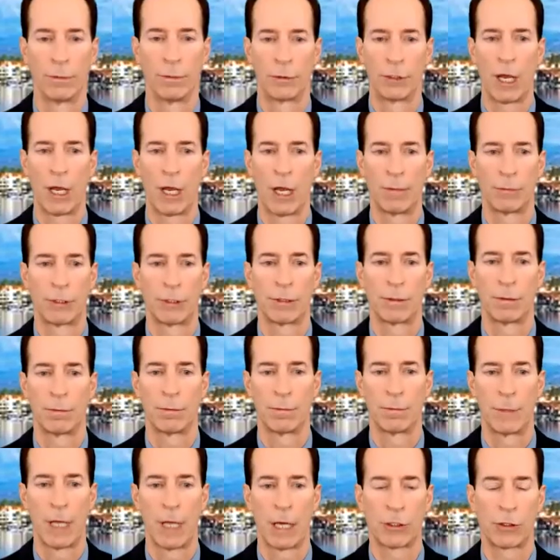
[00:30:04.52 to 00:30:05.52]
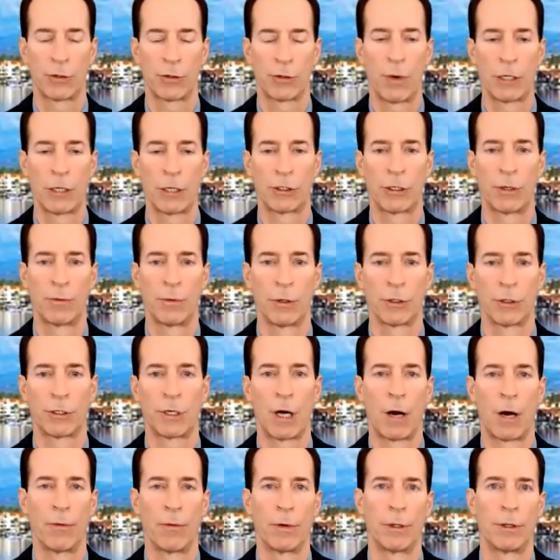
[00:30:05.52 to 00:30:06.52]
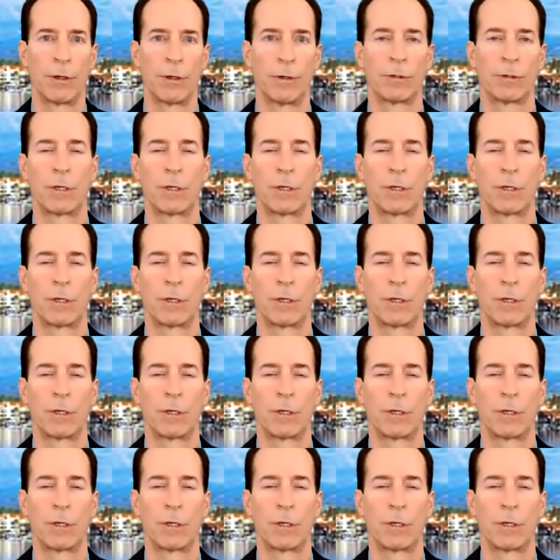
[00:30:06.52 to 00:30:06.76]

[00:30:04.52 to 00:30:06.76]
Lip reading: James, next question. We'll start with you.